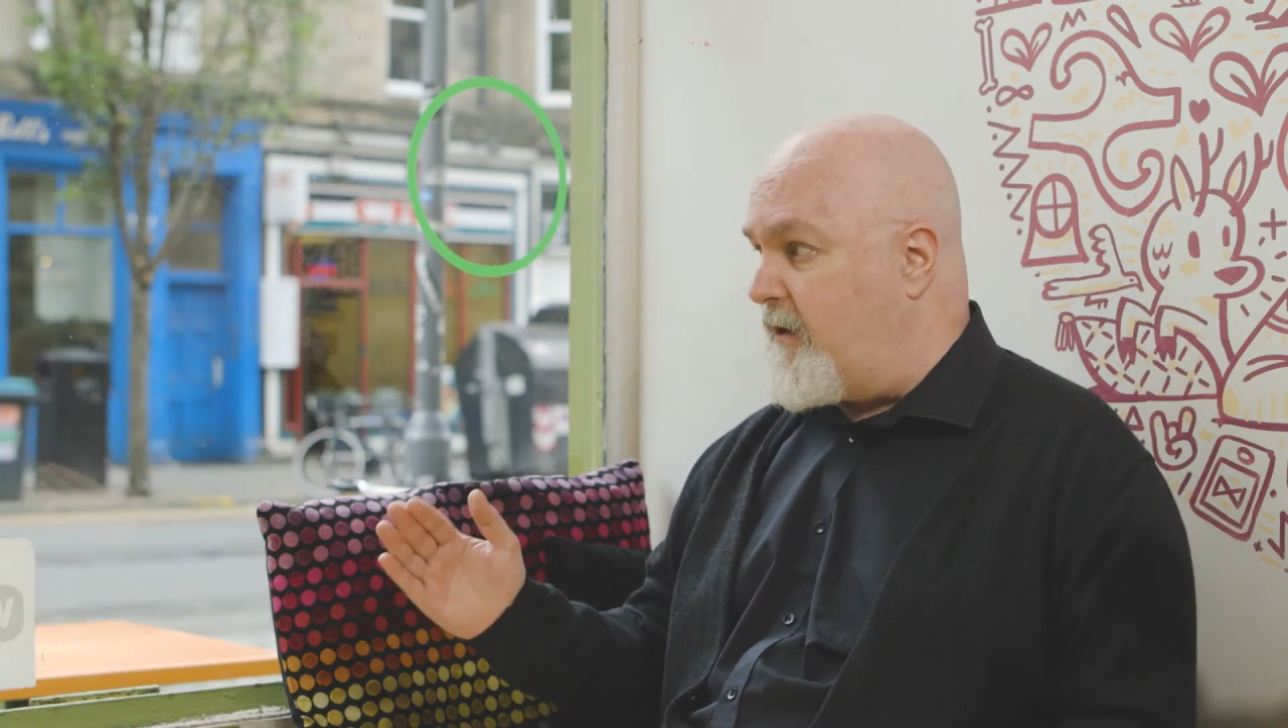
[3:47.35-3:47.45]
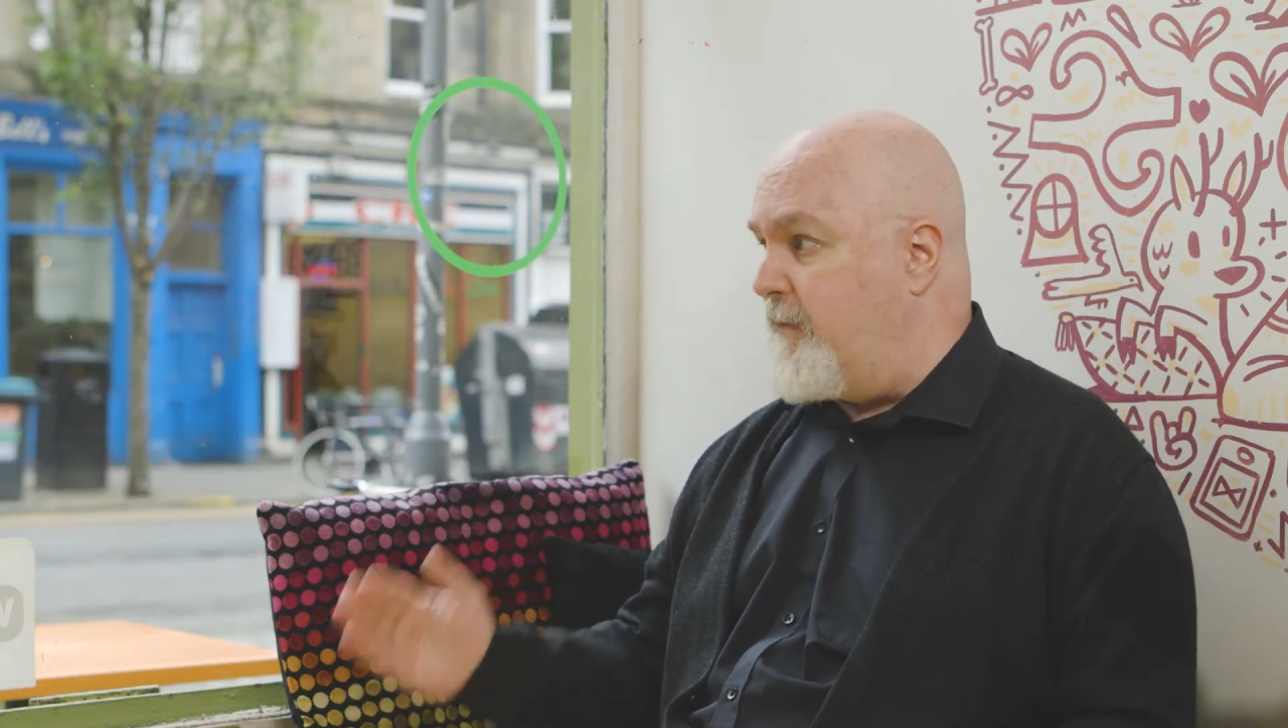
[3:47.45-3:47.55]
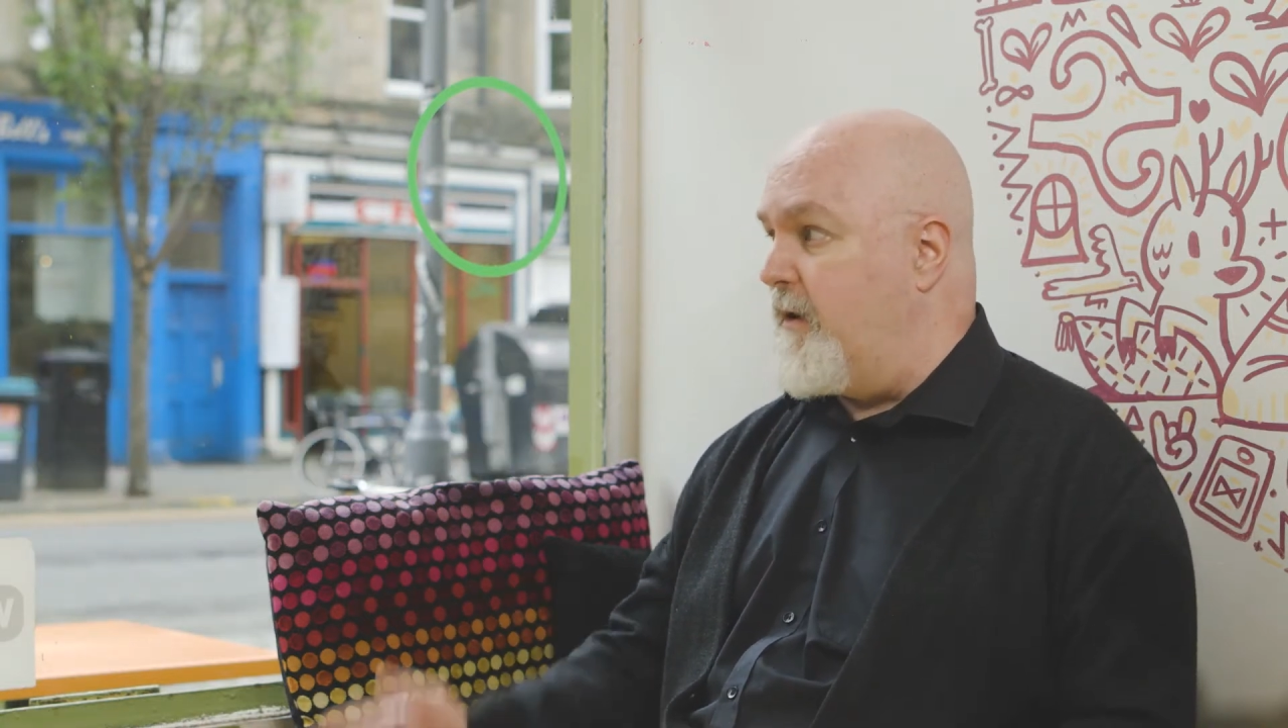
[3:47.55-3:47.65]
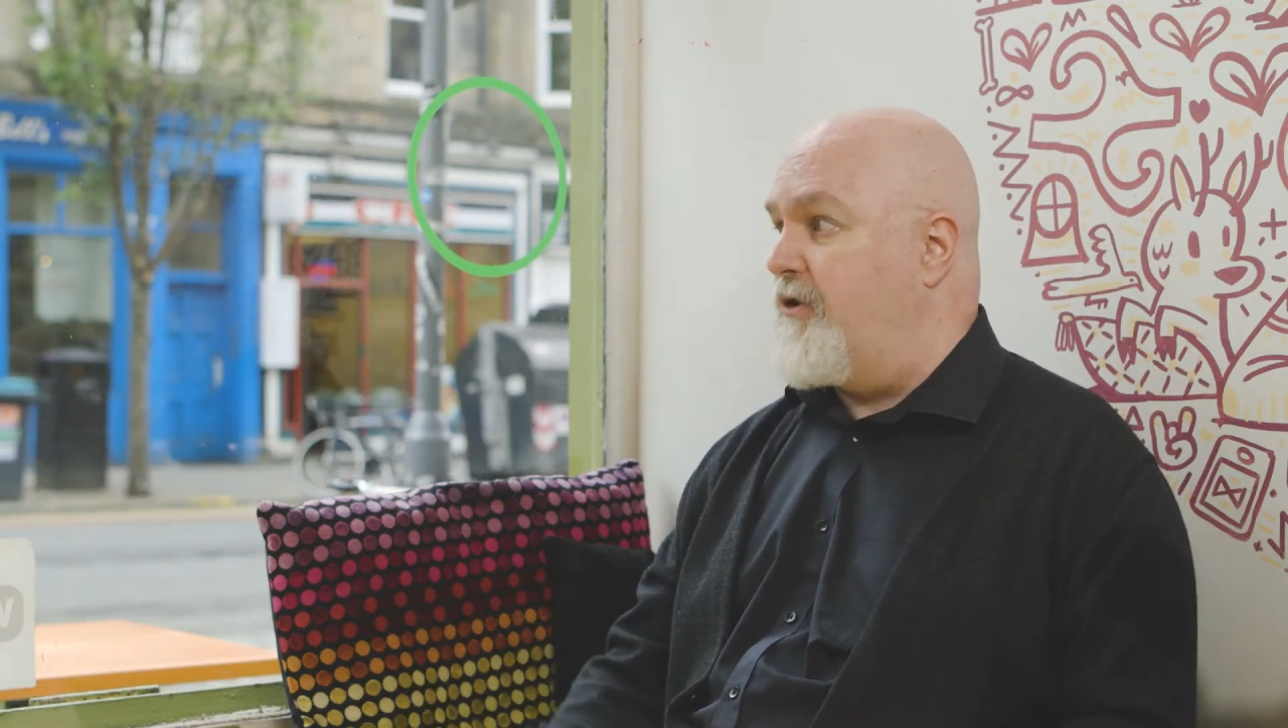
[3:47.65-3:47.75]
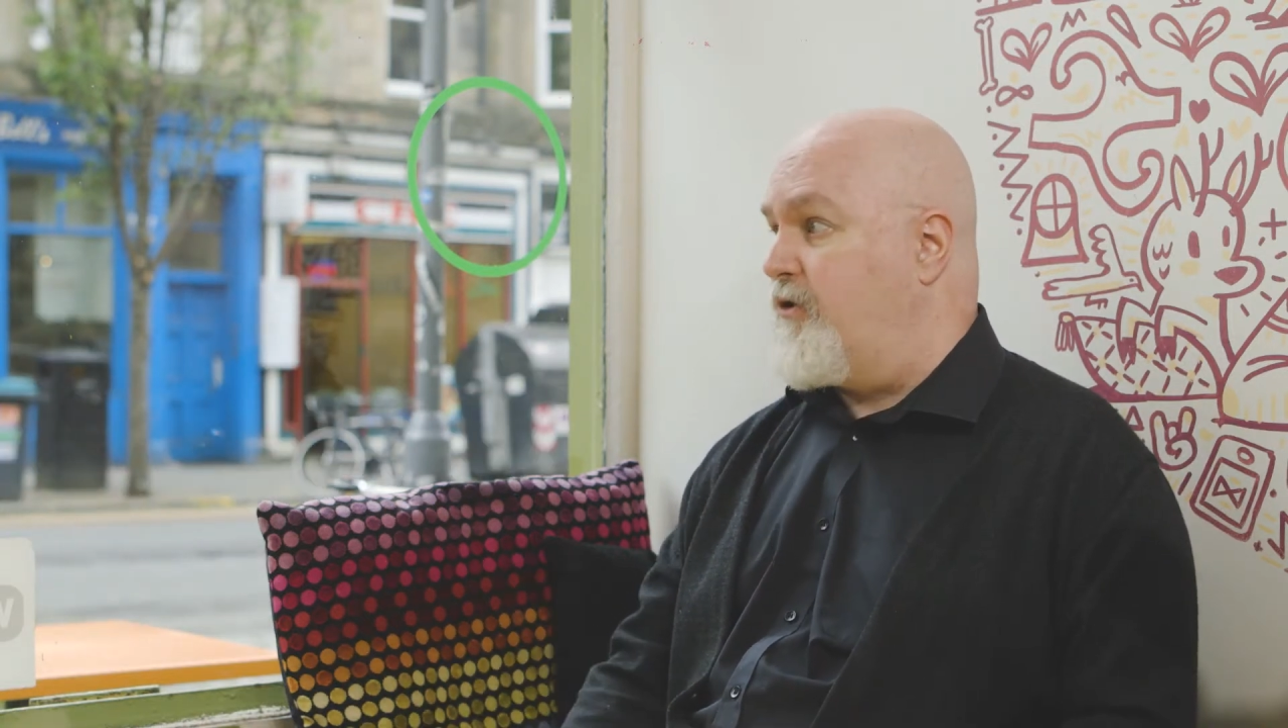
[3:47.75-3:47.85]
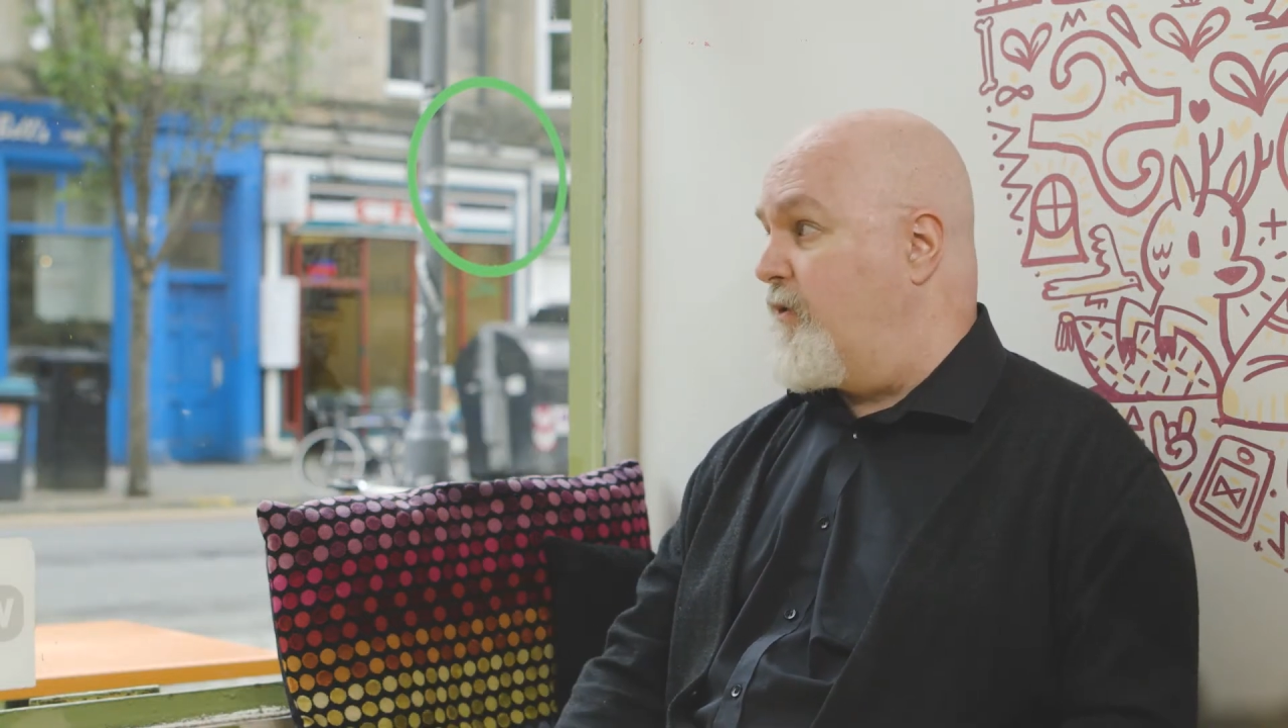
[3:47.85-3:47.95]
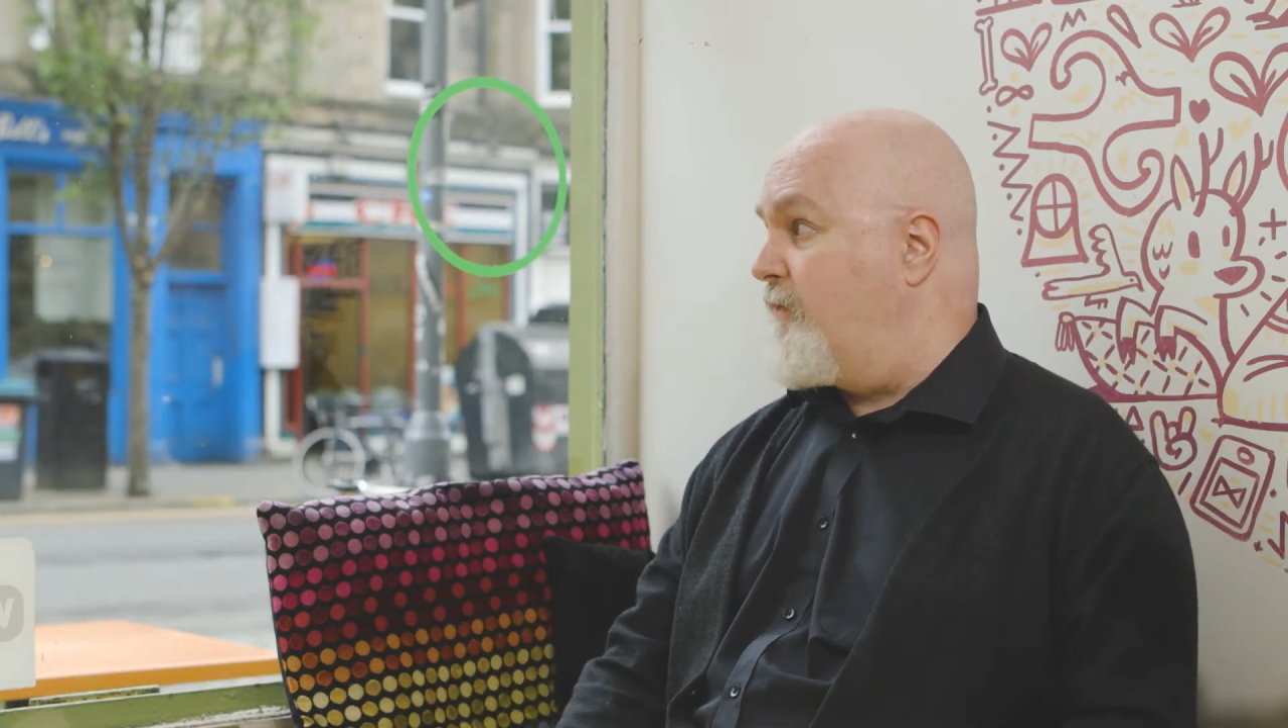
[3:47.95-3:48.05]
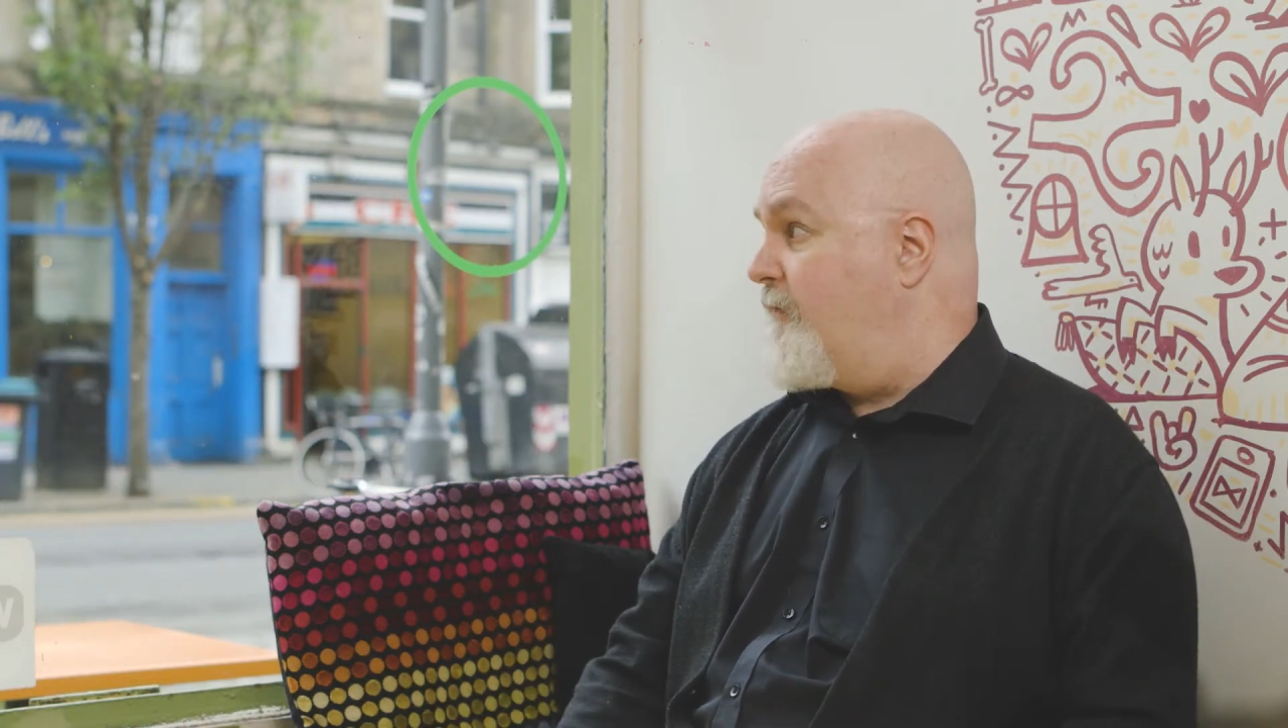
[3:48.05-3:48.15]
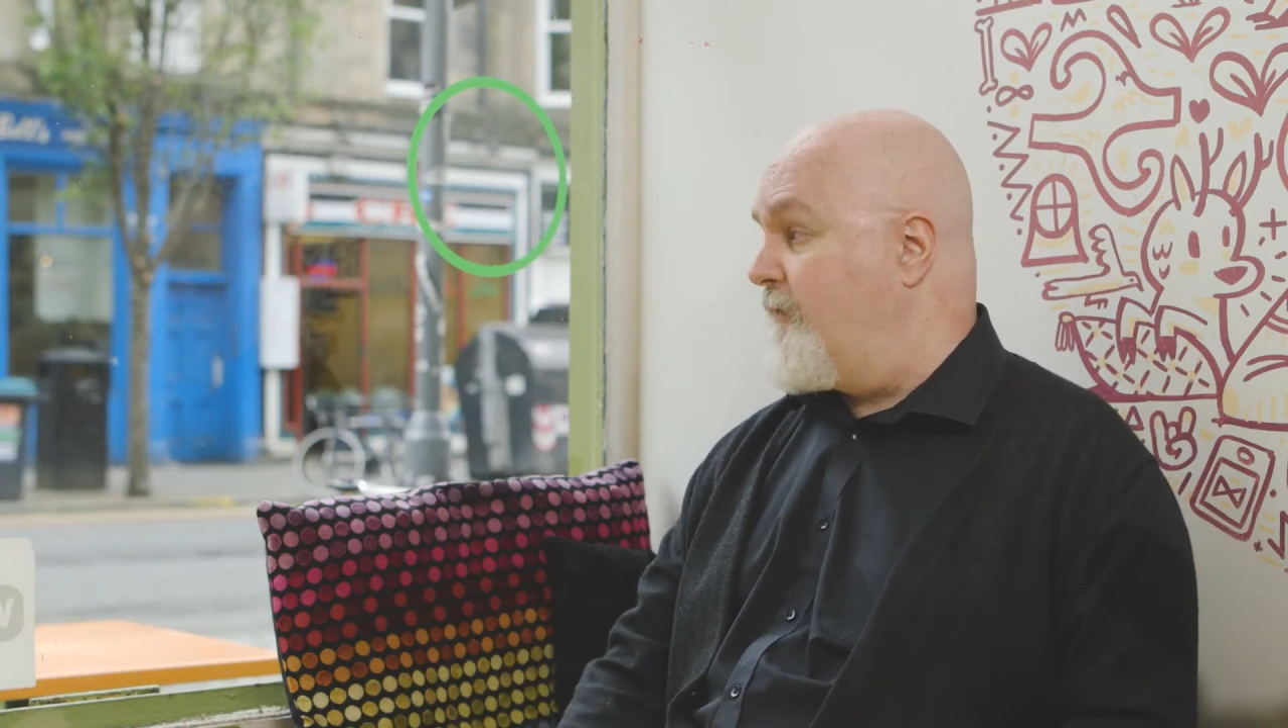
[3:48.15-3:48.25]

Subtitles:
commercial